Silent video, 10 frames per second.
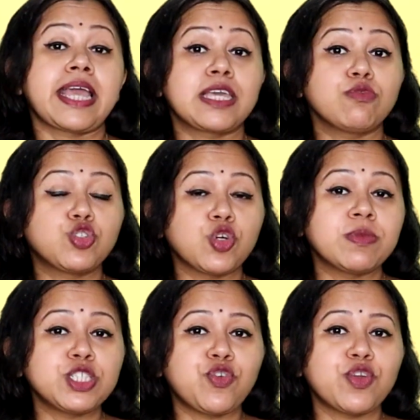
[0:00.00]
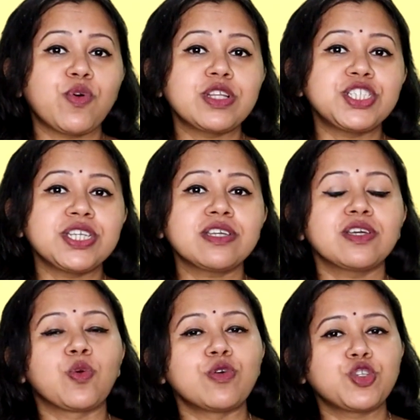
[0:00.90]
Thank you so much for
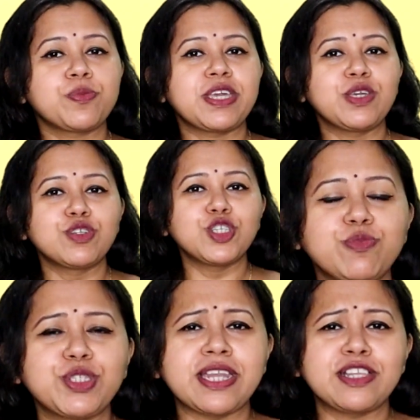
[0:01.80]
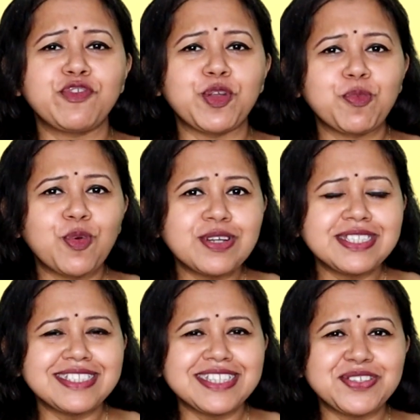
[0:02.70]
watching. Go to my YouTube channel for
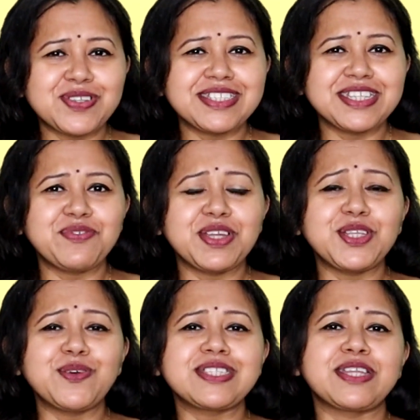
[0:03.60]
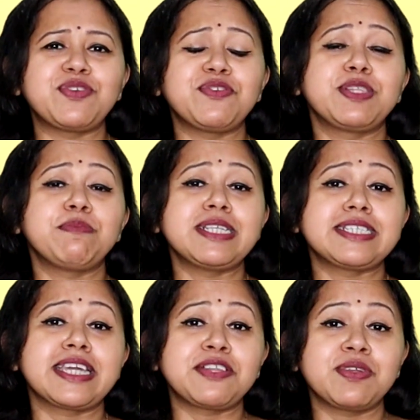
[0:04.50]
more such interesting videos, and we will
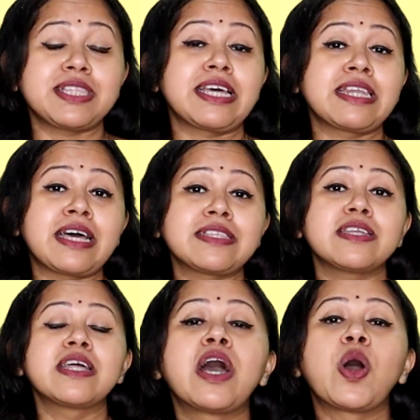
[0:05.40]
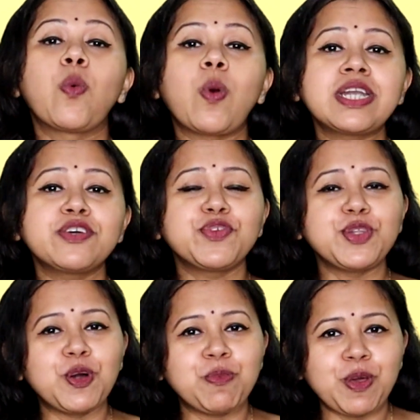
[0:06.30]
meet again with another
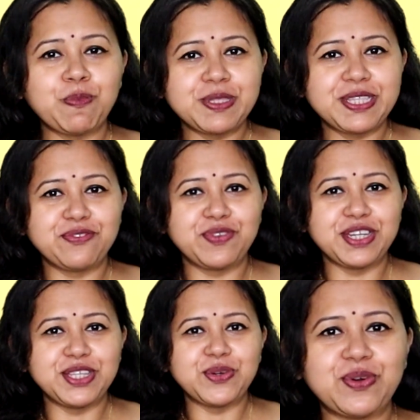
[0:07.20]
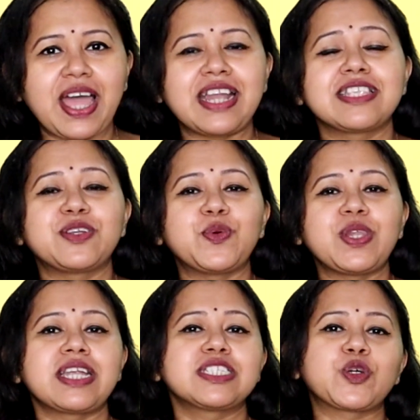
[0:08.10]
wonderful homeopathic video and the
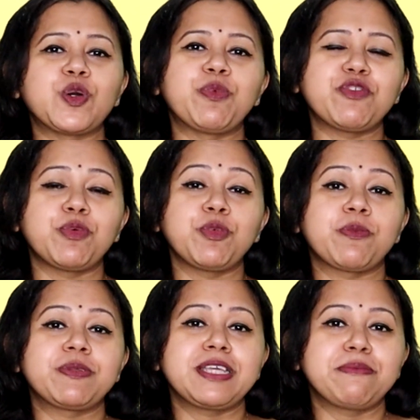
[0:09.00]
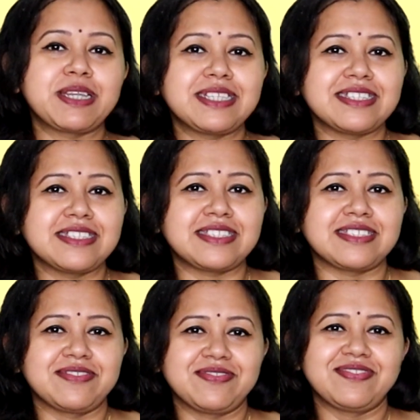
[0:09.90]
role and scope of homeopathic
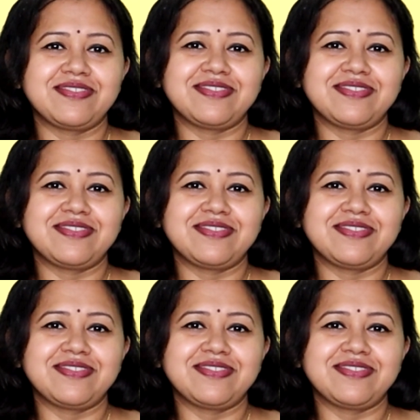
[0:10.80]
medicines.